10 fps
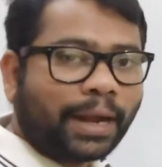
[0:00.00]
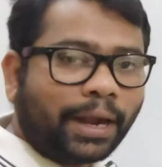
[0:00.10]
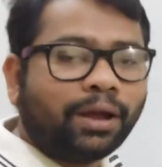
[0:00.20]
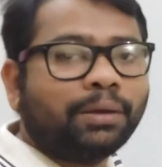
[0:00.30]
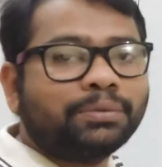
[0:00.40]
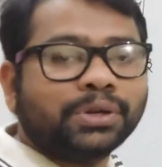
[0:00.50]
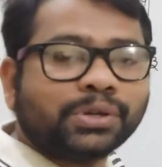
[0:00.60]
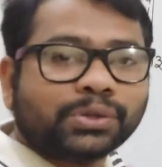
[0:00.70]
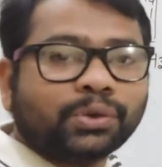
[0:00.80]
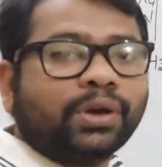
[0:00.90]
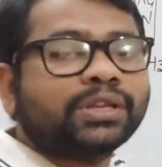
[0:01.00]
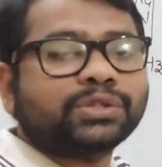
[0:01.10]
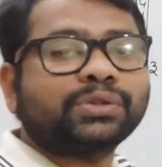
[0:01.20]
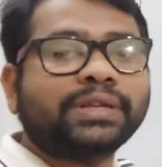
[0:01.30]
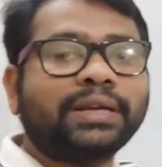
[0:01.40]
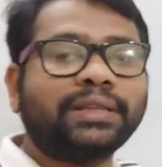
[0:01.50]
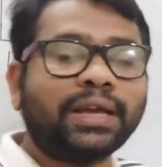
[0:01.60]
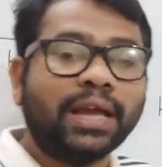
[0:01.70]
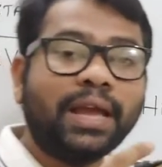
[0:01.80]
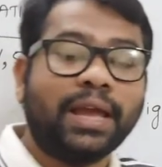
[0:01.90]
adapt so as to send
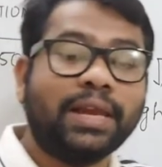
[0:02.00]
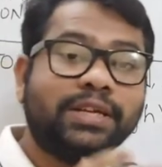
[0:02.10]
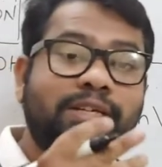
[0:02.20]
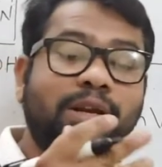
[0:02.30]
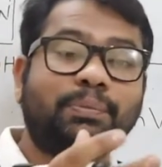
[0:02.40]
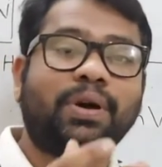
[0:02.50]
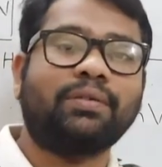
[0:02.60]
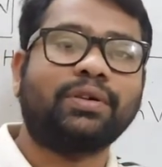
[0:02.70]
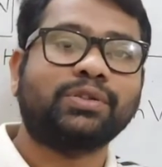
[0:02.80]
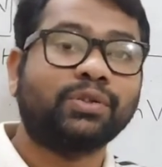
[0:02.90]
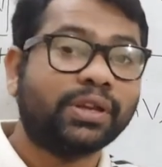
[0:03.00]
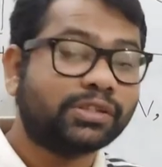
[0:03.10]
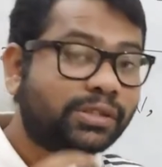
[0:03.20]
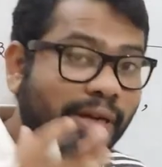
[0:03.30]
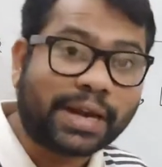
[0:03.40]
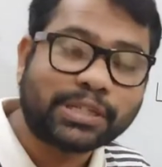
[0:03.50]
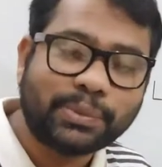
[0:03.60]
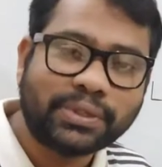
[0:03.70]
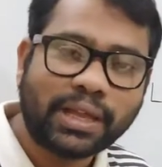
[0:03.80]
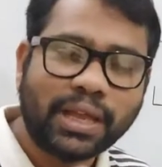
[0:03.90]
the electrical power, so as to
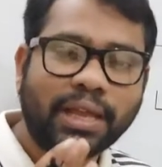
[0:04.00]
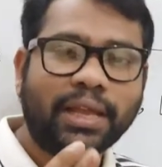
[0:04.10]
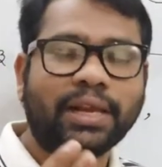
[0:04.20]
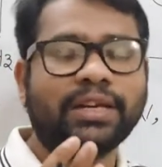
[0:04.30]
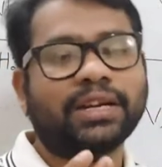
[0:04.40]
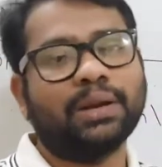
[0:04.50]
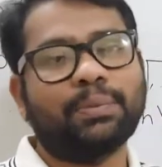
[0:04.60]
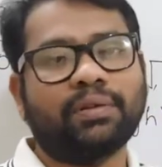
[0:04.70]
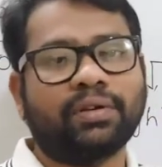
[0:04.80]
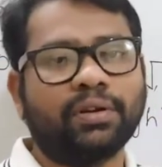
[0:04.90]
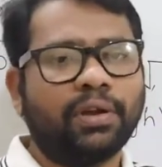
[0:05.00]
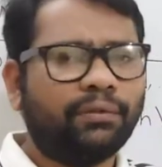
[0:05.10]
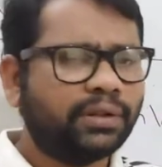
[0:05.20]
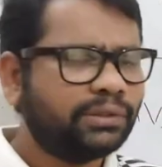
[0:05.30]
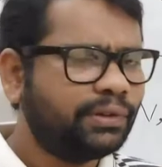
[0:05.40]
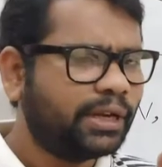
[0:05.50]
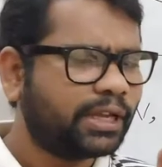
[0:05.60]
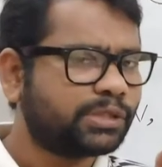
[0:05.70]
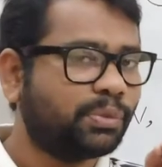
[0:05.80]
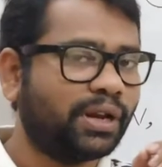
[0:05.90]
transmit the electrical power. Further, we will
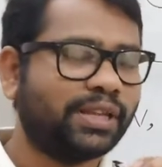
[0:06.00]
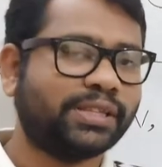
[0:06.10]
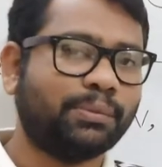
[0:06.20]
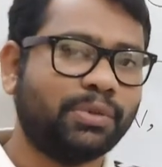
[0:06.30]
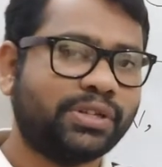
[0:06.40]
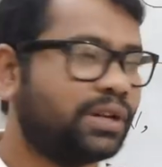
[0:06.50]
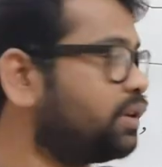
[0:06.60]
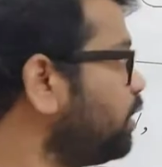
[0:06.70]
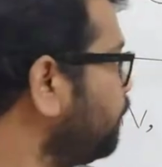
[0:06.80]
take a small example, children.